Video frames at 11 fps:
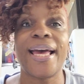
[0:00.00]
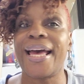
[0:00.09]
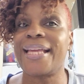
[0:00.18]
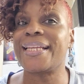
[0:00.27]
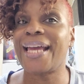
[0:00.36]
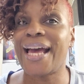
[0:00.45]

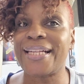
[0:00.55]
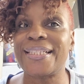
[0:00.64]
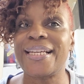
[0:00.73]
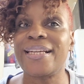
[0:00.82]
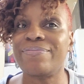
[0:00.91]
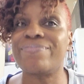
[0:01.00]
And
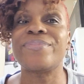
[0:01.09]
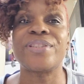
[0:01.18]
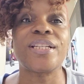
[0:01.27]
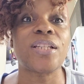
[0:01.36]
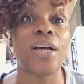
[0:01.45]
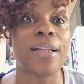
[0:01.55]
Cassie,
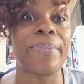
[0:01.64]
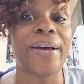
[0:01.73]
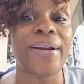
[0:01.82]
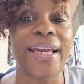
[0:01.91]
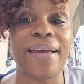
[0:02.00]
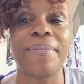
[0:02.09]
she's all
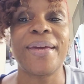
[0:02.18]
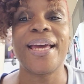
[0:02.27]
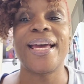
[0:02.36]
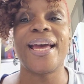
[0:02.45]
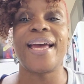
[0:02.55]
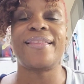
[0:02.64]
about him.
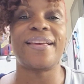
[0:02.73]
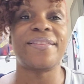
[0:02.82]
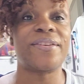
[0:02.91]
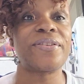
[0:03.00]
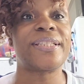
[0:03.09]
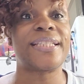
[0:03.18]
And then
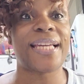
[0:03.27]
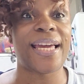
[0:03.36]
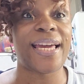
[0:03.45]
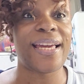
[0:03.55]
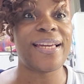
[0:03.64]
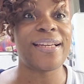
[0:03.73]
there's
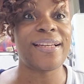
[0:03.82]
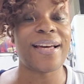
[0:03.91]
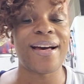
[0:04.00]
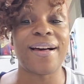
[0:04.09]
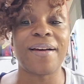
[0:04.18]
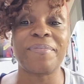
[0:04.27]
Zay.
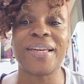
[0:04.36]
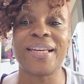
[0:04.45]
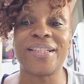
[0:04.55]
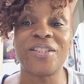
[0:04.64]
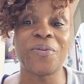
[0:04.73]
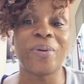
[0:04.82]

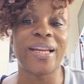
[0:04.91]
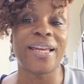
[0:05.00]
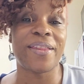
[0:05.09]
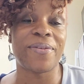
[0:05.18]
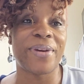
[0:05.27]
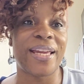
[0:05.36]
He's
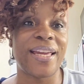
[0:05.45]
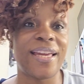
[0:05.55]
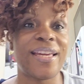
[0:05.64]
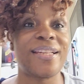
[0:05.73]
23.